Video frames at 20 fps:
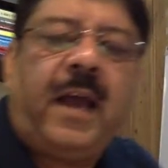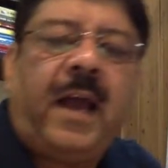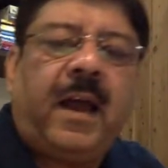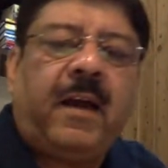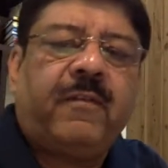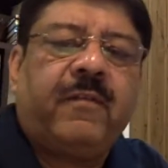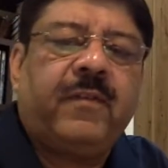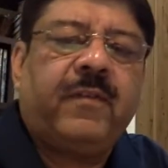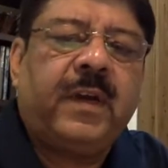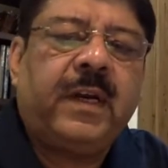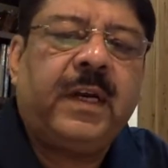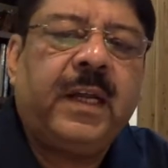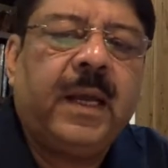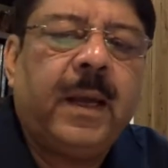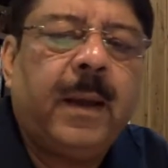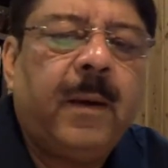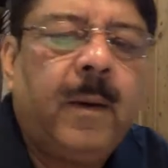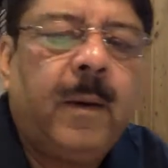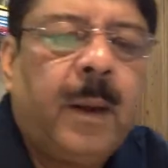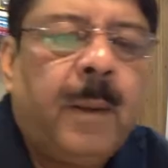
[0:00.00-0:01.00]
have an
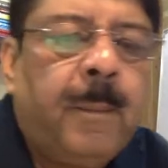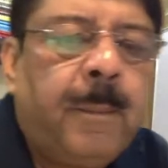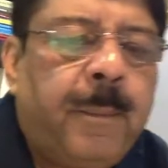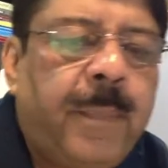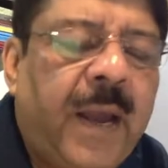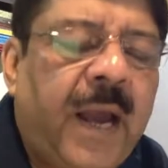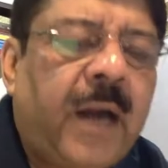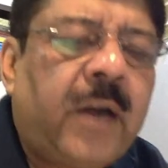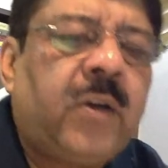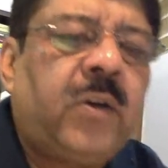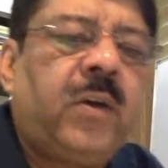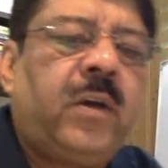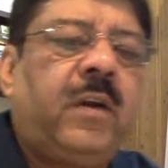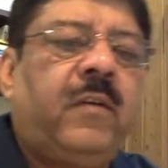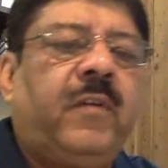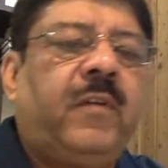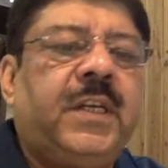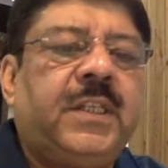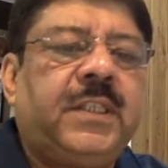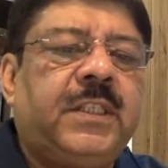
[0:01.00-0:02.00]
impact on
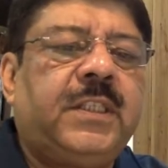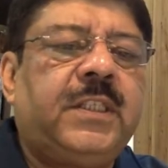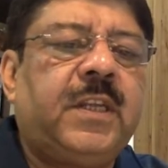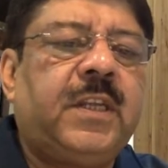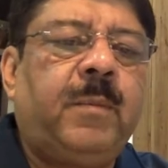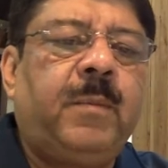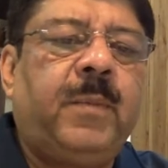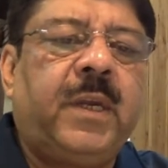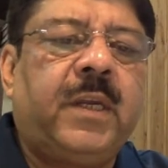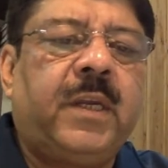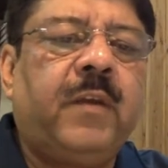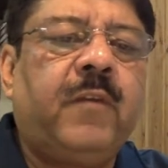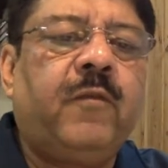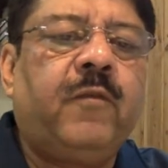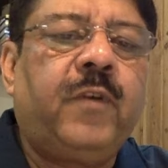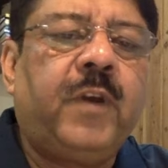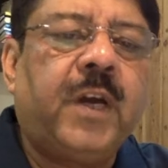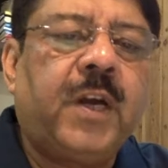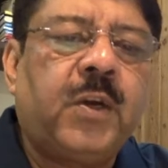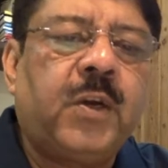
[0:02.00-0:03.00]
our decision making,
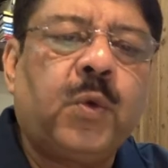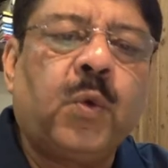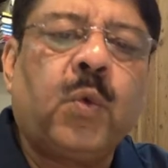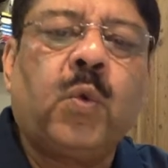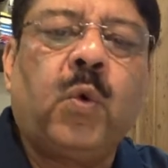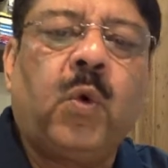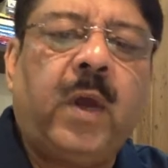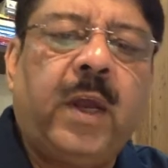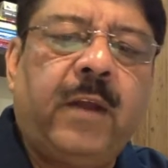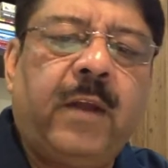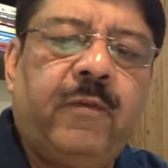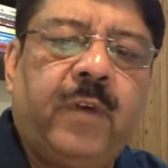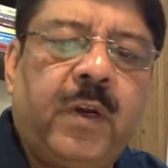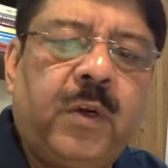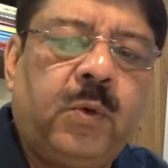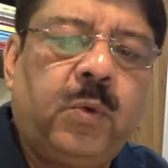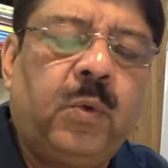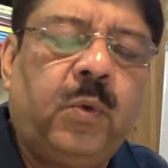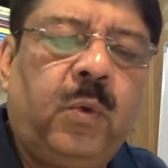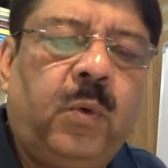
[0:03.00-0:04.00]
where to go and when
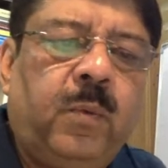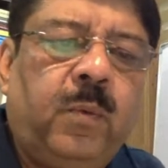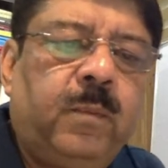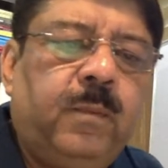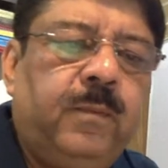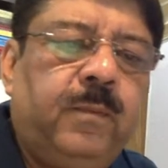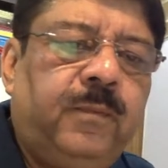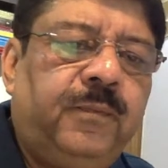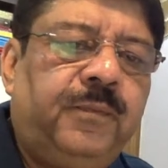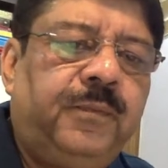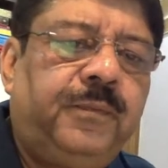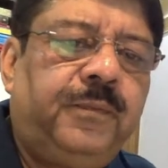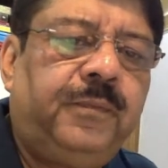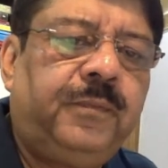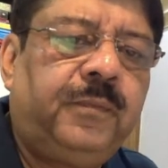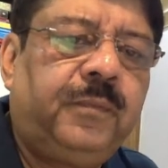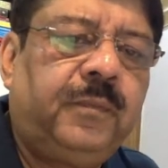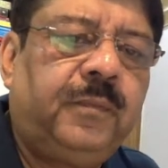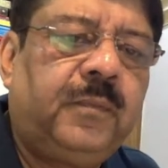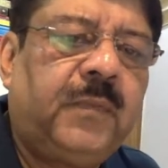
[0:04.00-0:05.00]
to go?
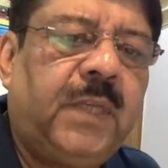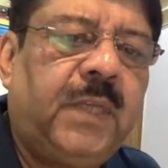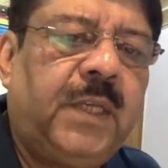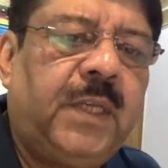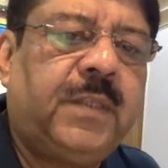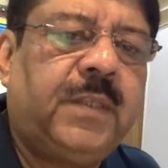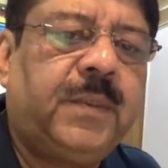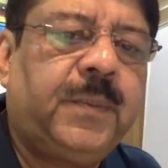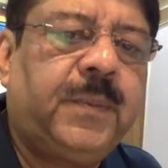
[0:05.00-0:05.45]
Yes.